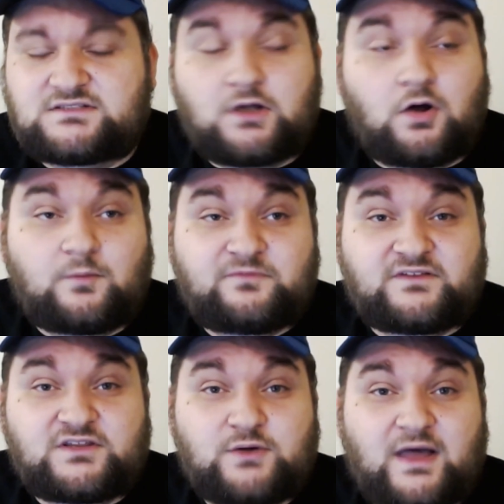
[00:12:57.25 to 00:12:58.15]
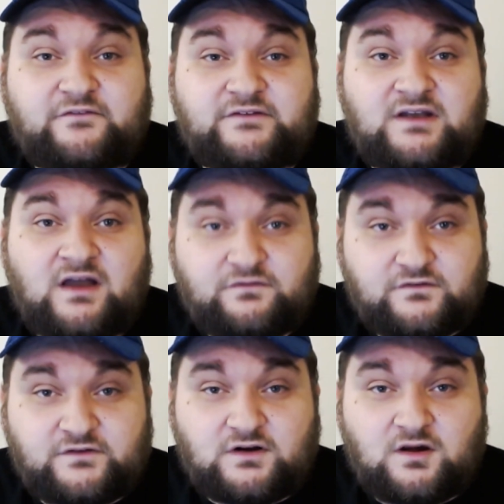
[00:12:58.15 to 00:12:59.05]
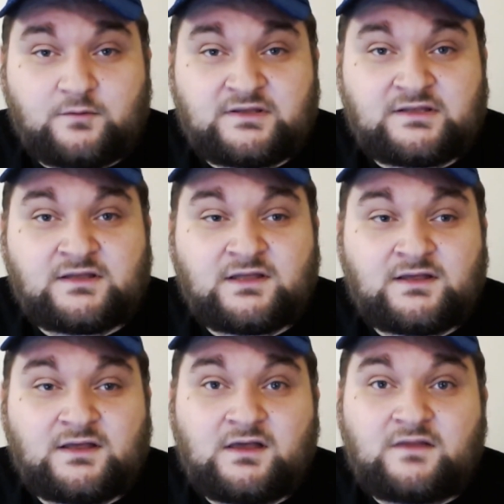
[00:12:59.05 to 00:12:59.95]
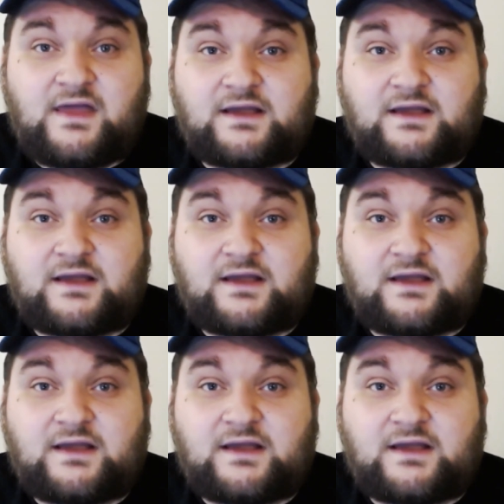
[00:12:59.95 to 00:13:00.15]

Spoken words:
And hopefully you have enough of an army that